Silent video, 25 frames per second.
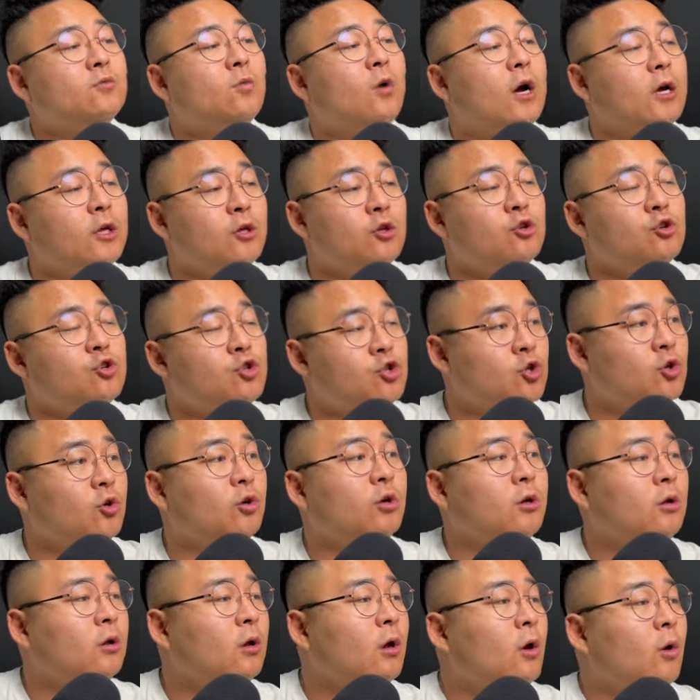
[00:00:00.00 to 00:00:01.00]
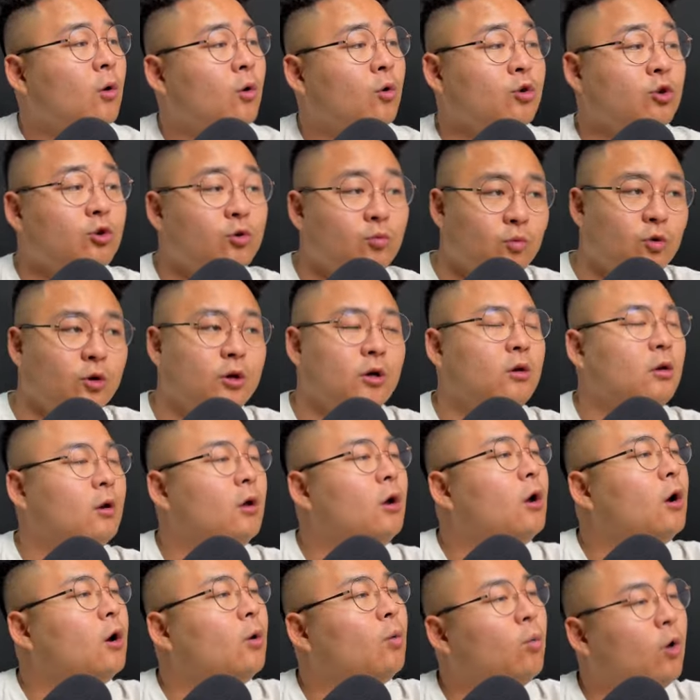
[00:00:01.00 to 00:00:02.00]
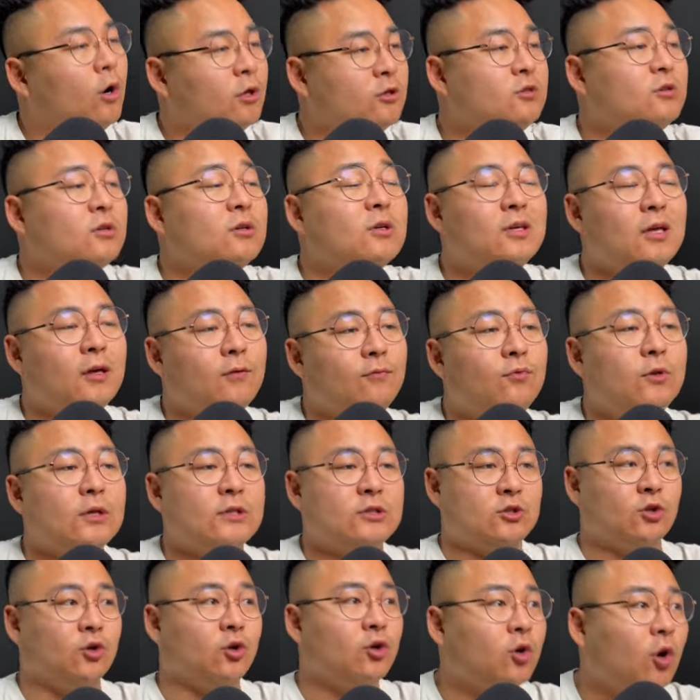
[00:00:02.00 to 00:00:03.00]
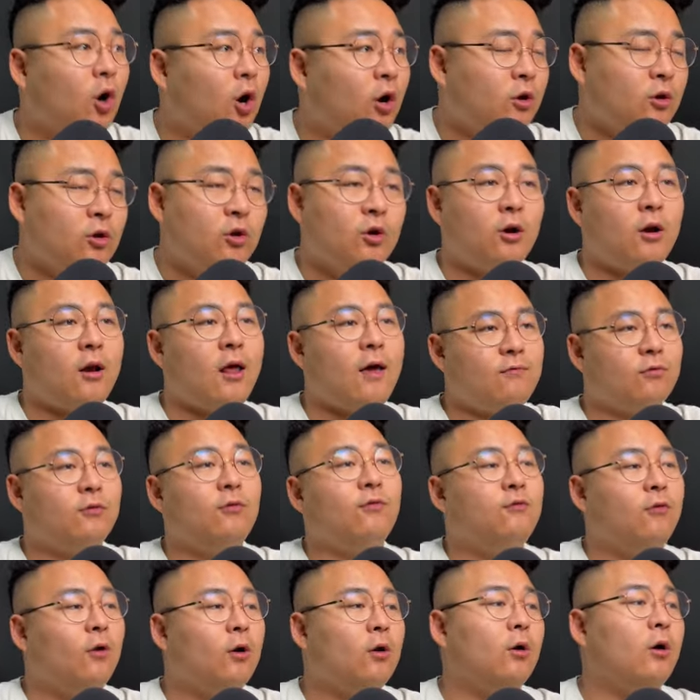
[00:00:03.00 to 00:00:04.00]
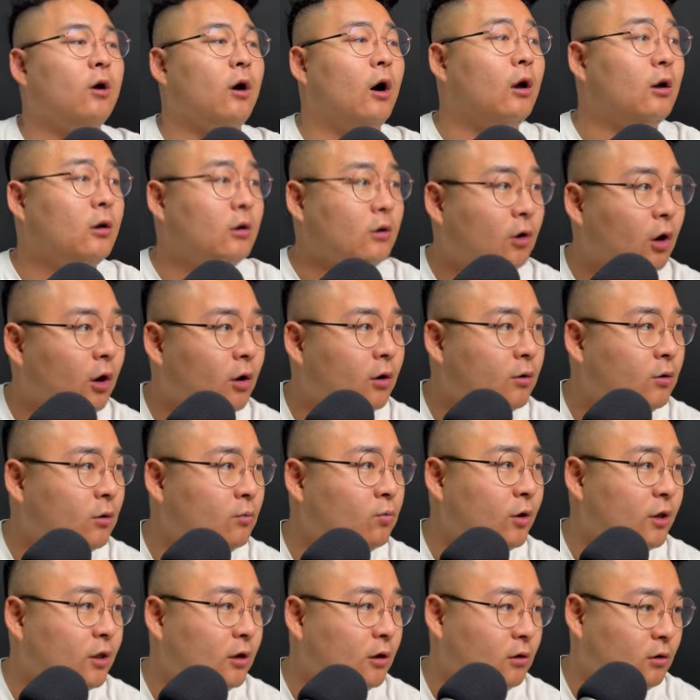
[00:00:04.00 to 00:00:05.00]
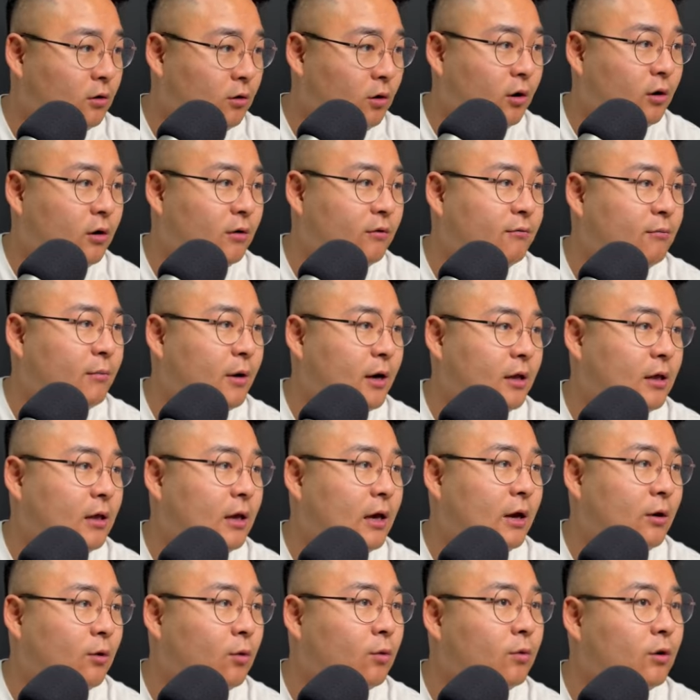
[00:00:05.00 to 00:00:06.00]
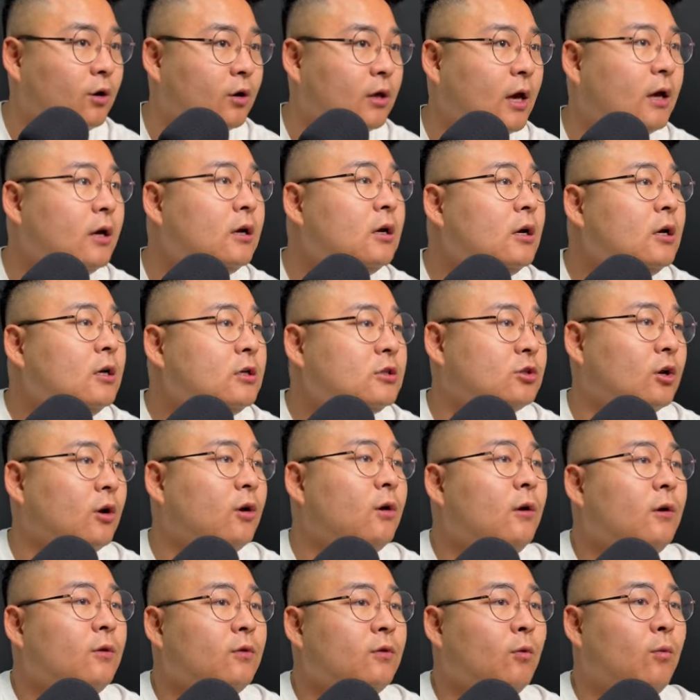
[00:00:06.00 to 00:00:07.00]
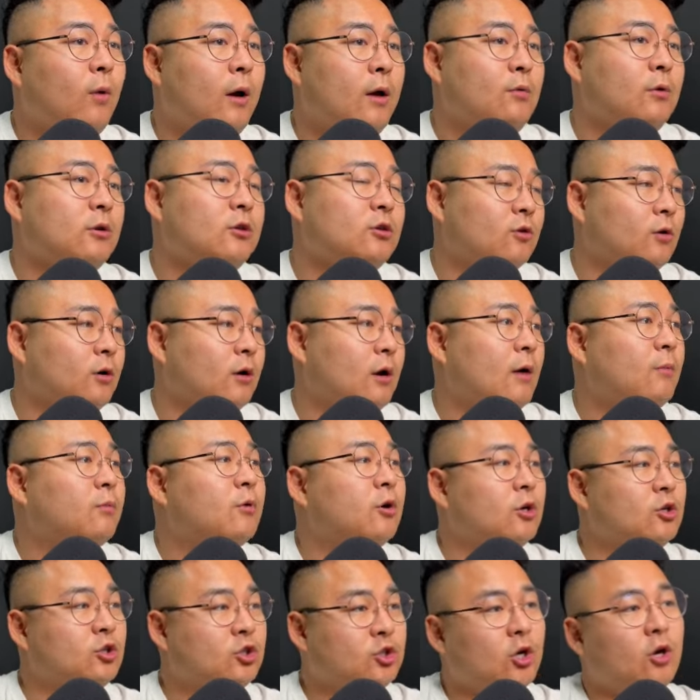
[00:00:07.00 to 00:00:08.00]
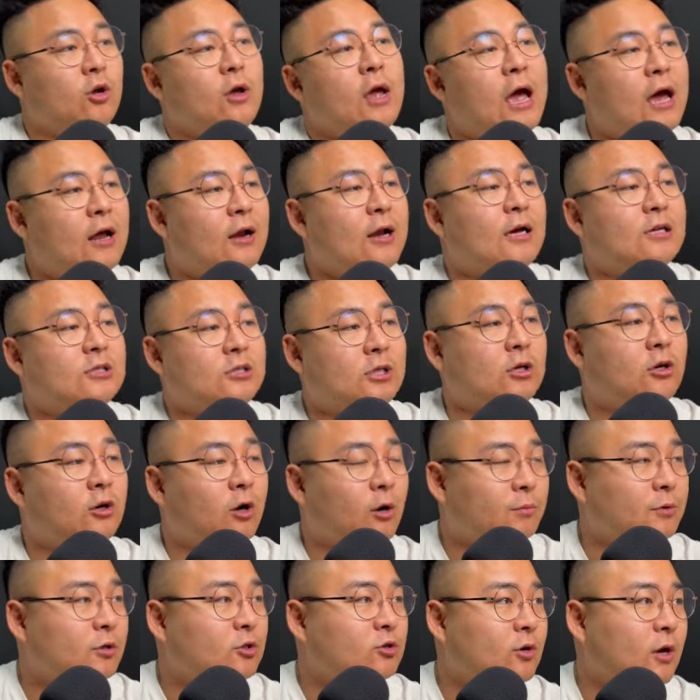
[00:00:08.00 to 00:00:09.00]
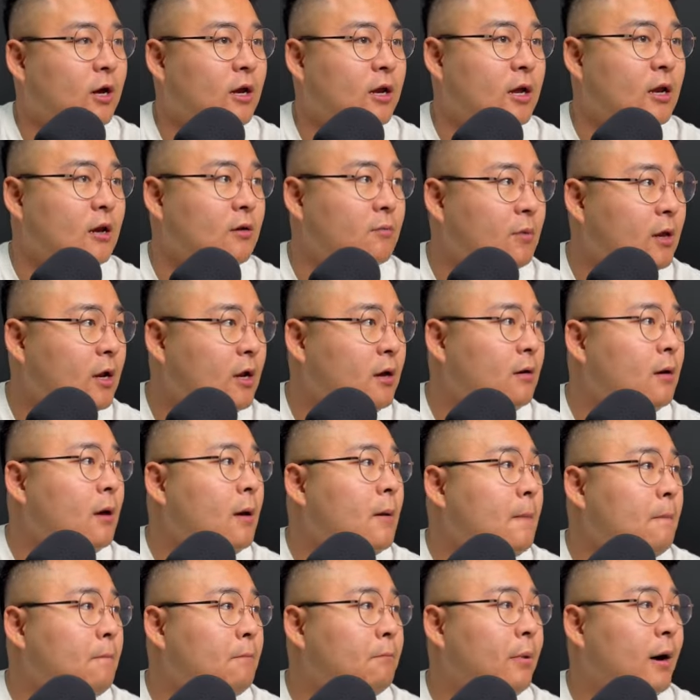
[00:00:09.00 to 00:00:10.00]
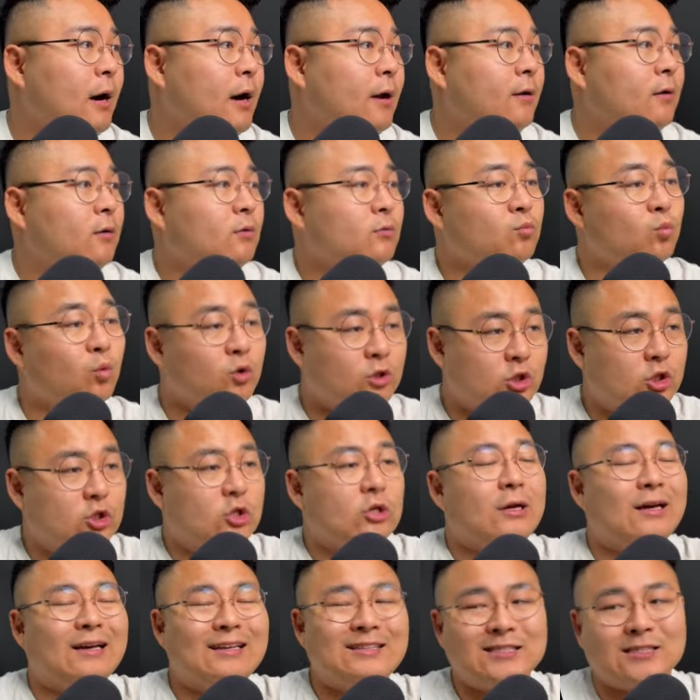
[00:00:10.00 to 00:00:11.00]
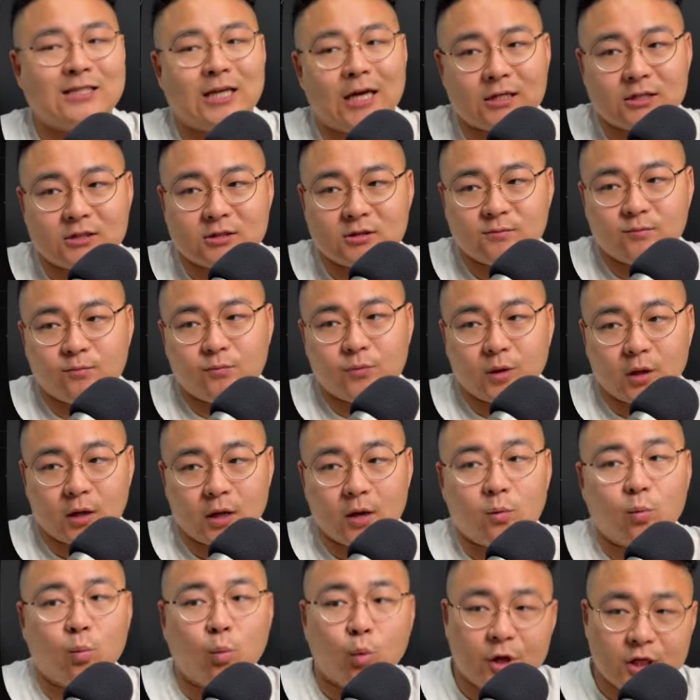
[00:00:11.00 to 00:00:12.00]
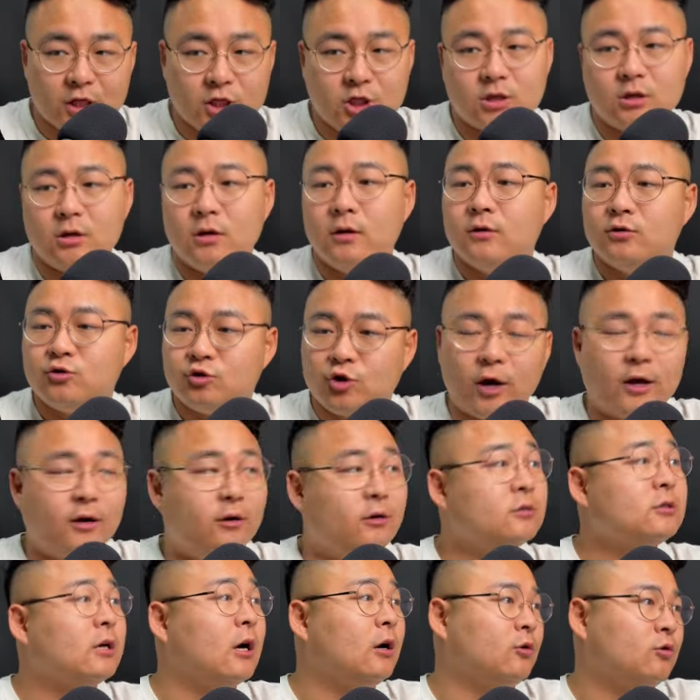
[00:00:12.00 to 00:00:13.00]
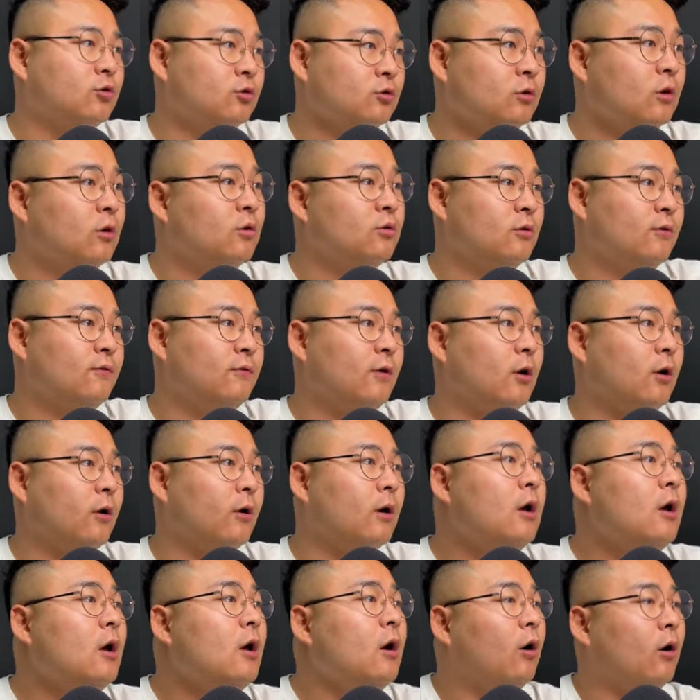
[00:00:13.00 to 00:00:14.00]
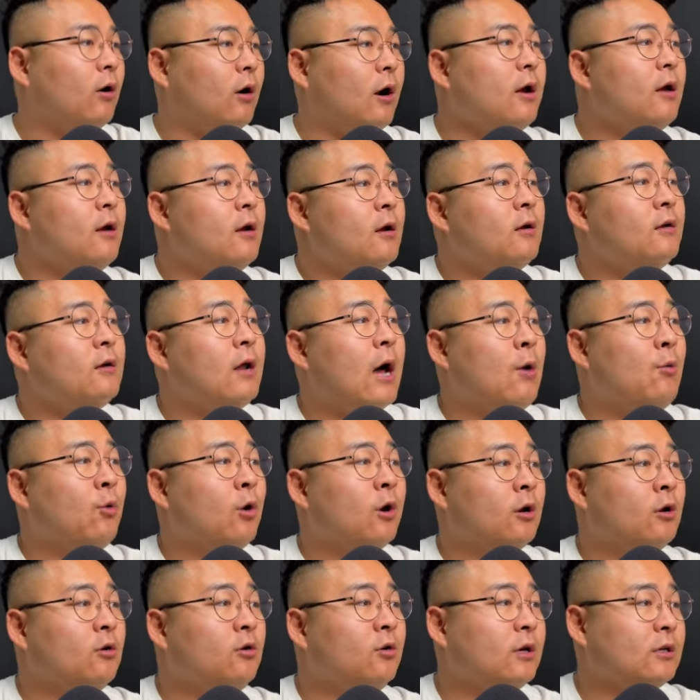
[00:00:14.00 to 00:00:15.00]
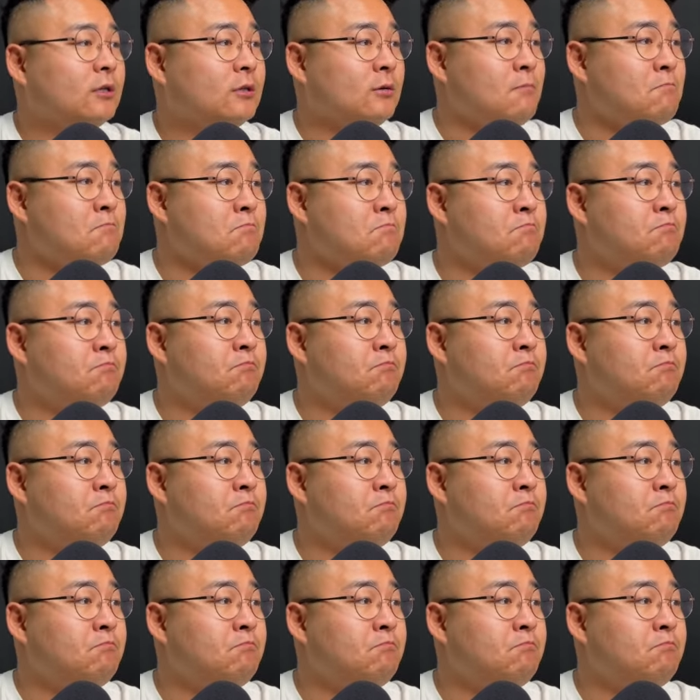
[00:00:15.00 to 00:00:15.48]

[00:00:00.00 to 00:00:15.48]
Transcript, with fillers: why you shouldn't or you wouldn't want to give this a go. You don't have to follow a lot with a lot of money at all, okay? So the way we do it, I'm gonna show you how to actually copy trade in a minute, but we're just gonna assess, okay, which traders are good to follow. All right, now we're gonna look at some